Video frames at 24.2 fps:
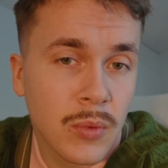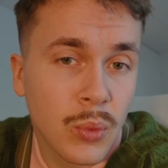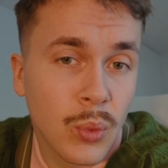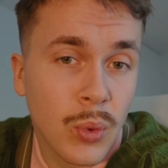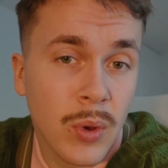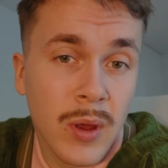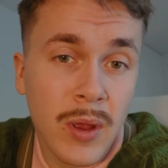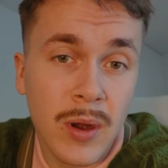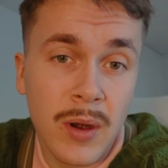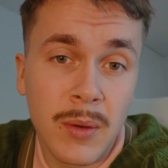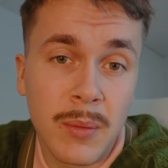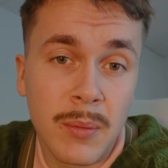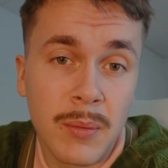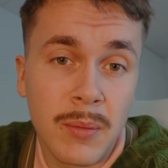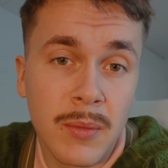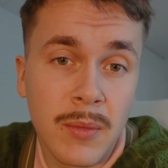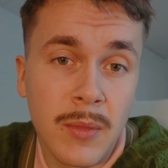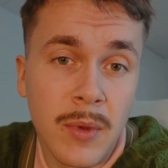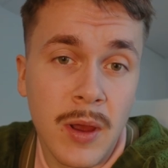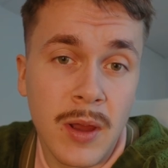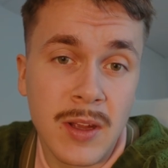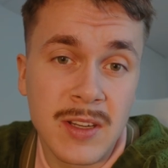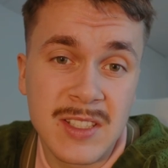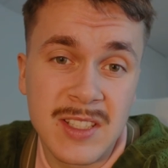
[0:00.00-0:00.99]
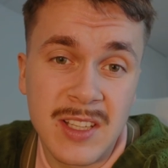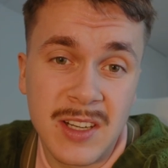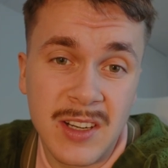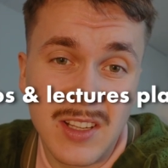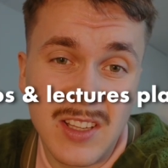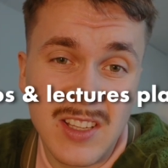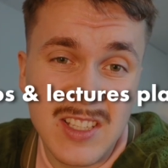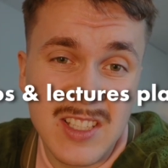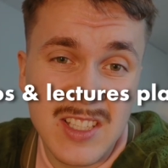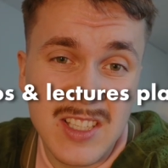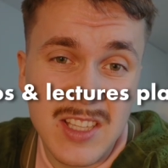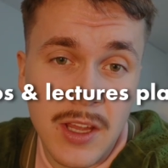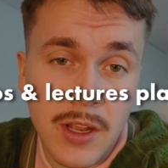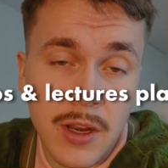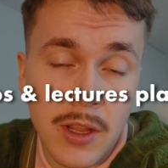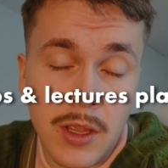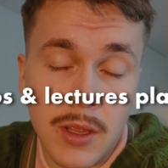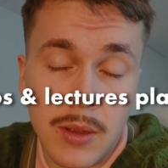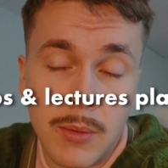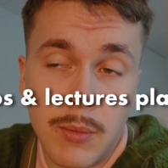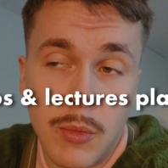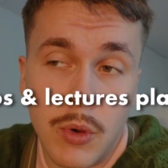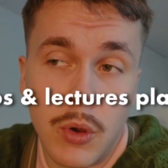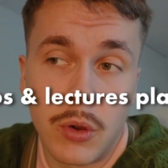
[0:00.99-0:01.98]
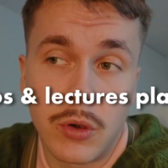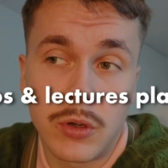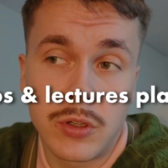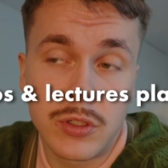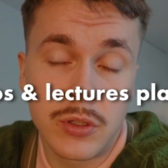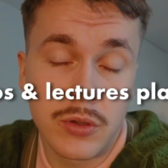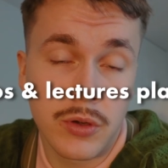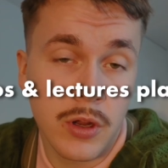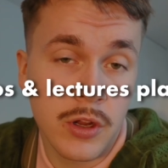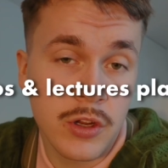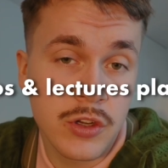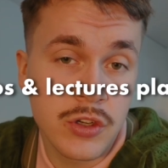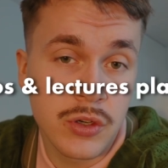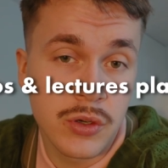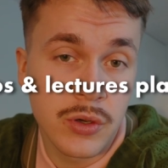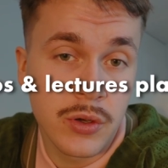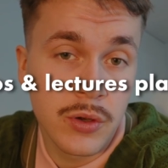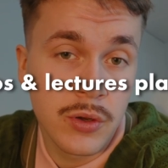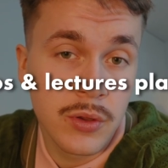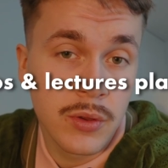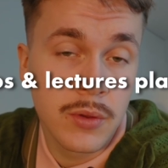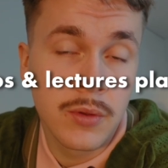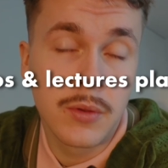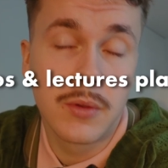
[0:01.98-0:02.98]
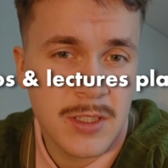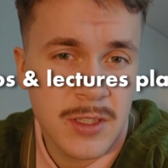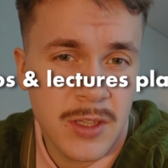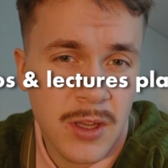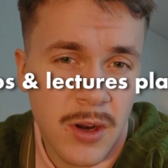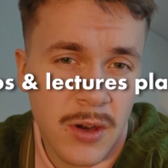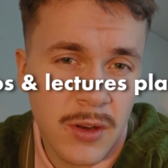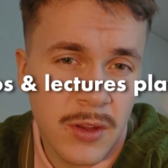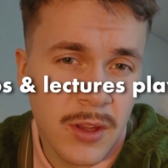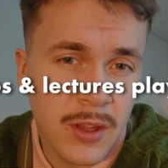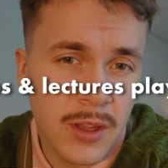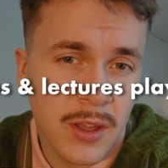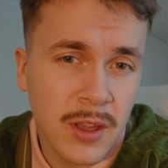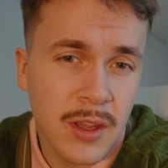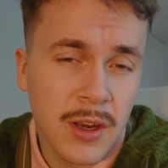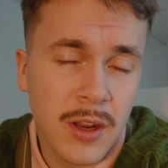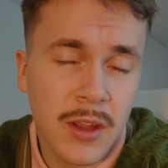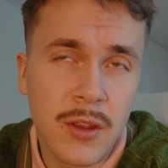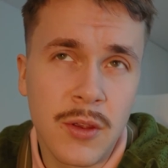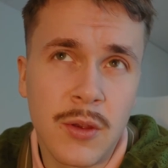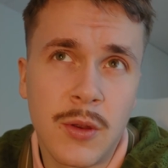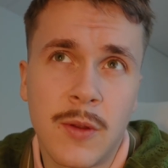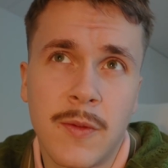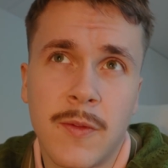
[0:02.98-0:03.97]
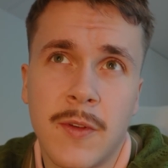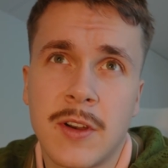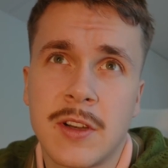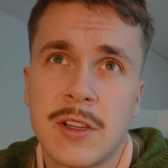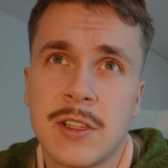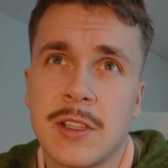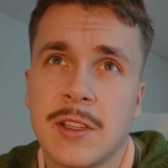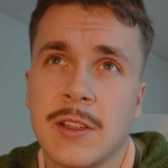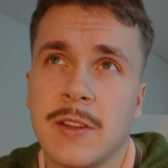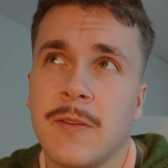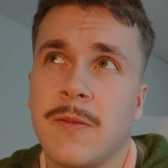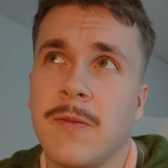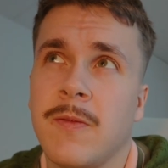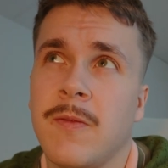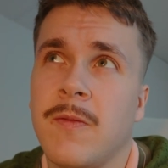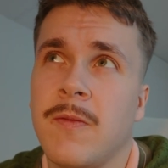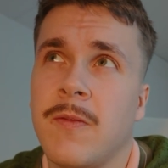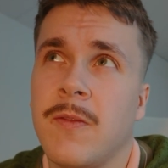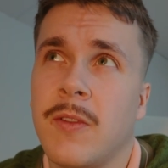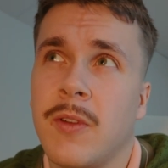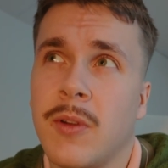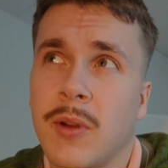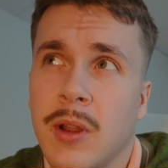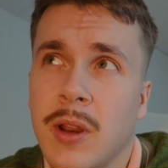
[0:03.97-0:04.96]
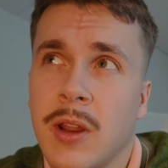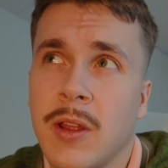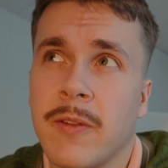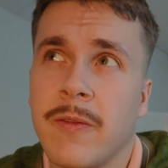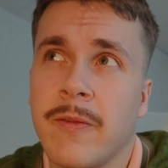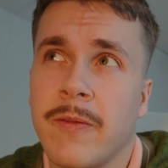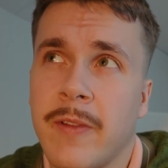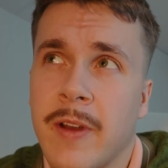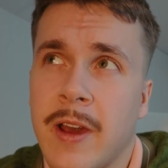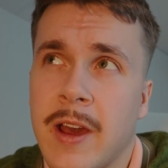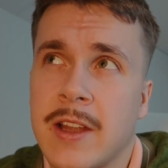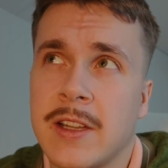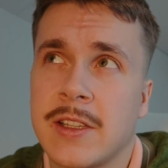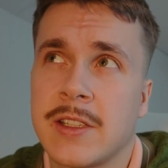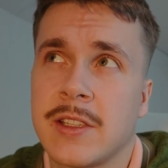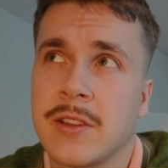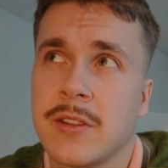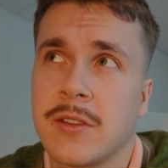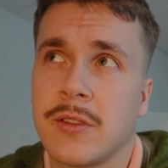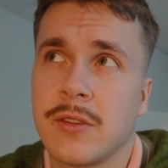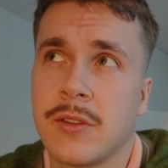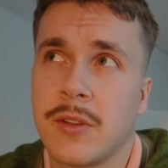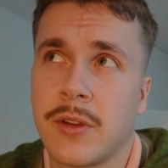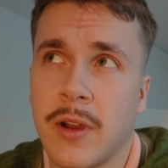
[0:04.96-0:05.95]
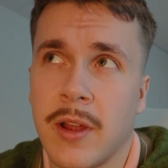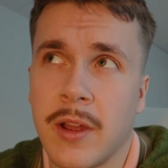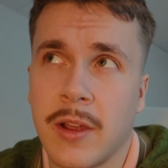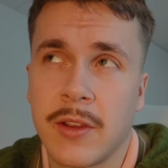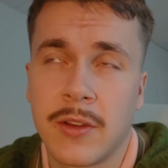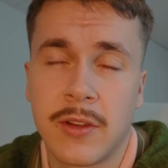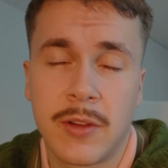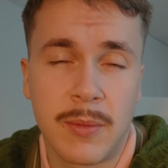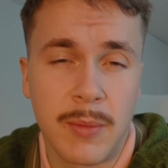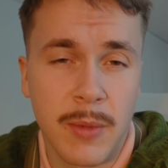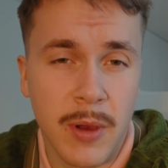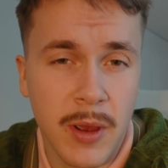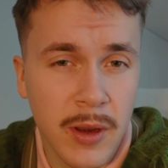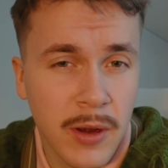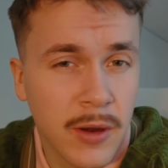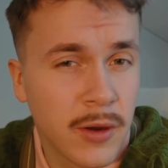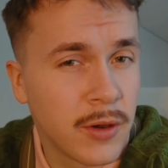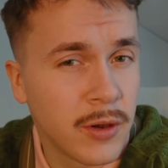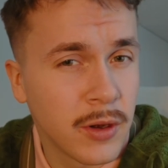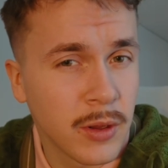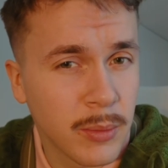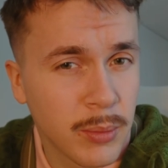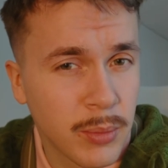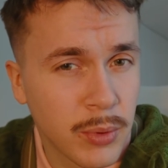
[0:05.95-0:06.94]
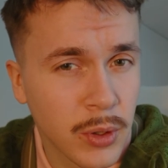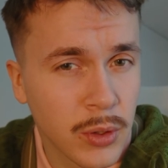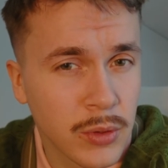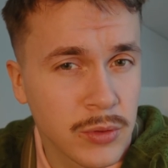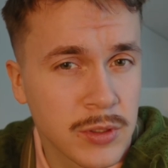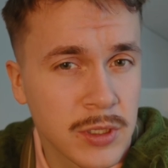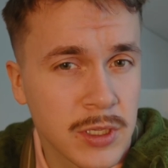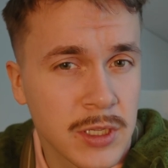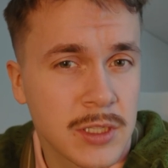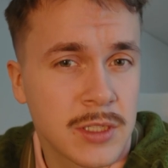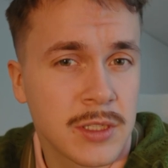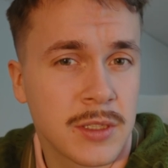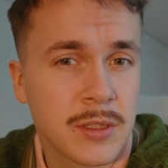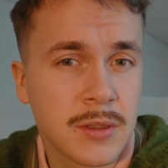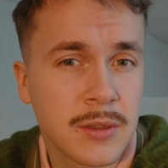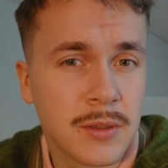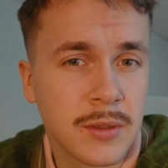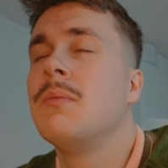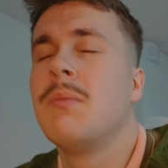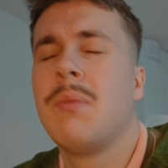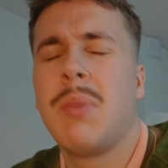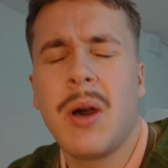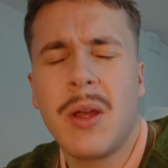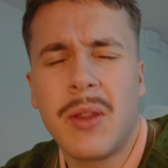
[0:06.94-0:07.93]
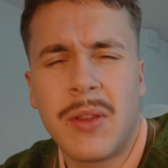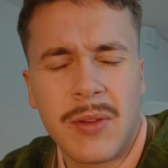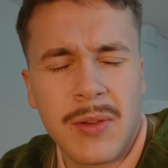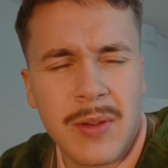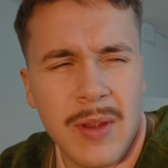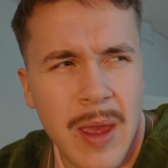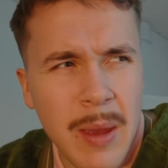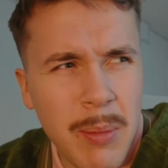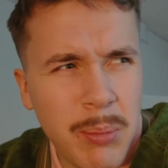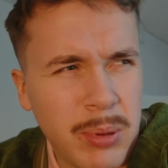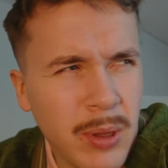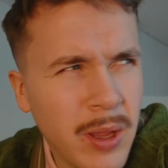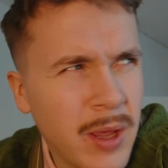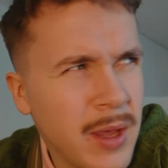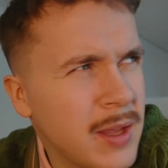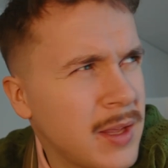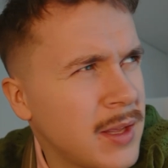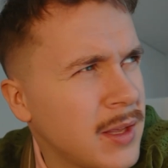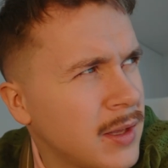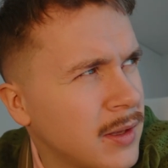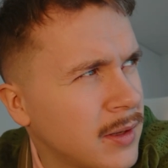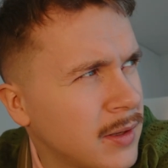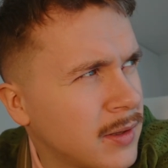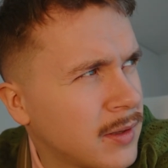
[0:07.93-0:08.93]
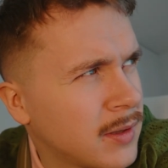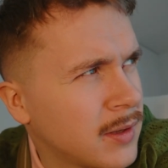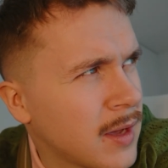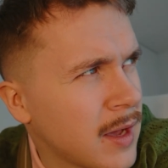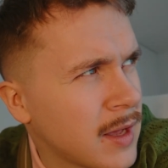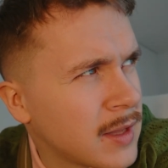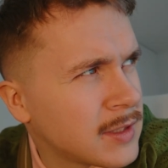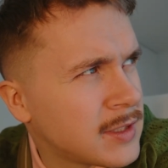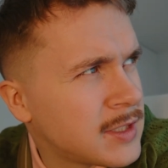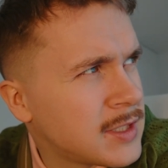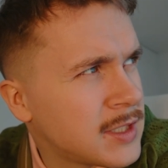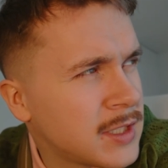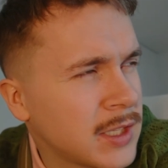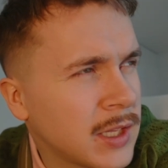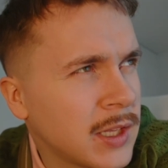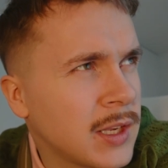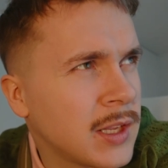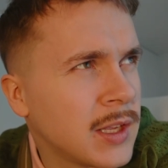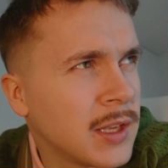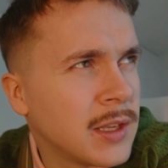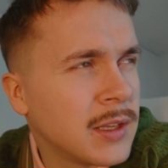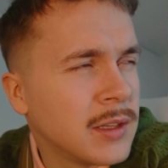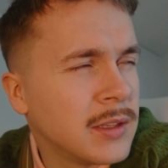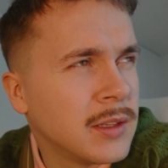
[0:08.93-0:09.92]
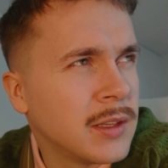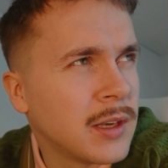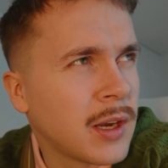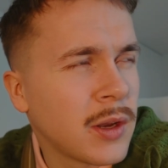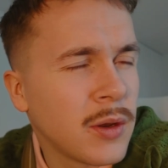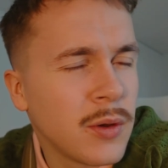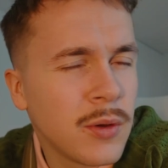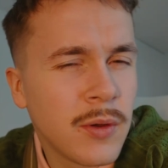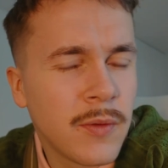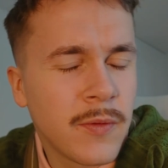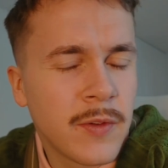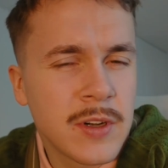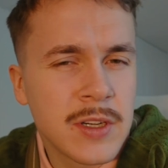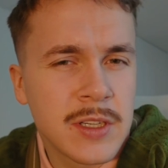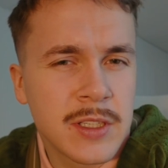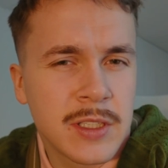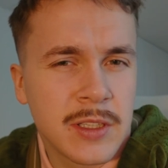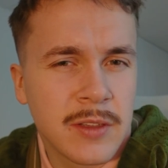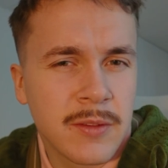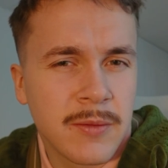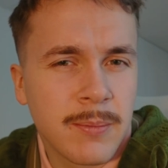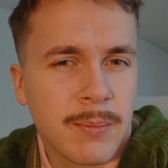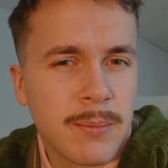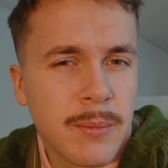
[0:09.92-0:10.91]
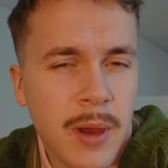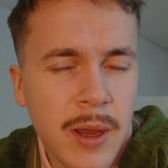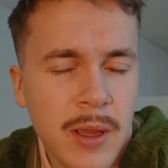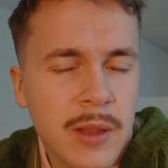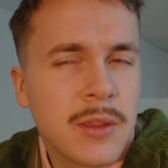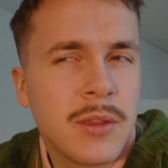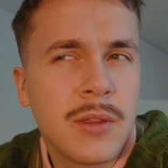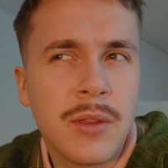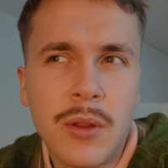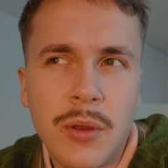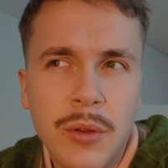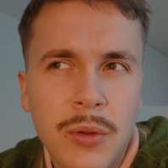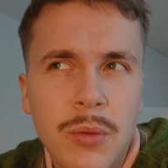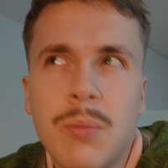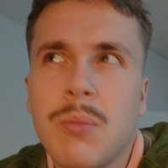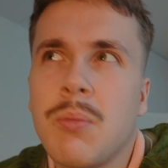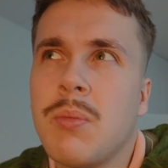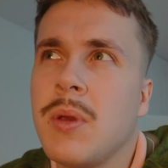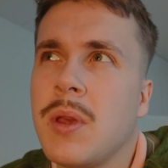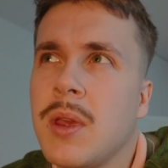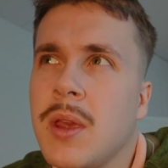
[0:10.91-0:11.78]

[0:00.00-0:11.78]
where I started studying more structured. Starting in a university really fast track to my learning process. But applying and studying in a university might not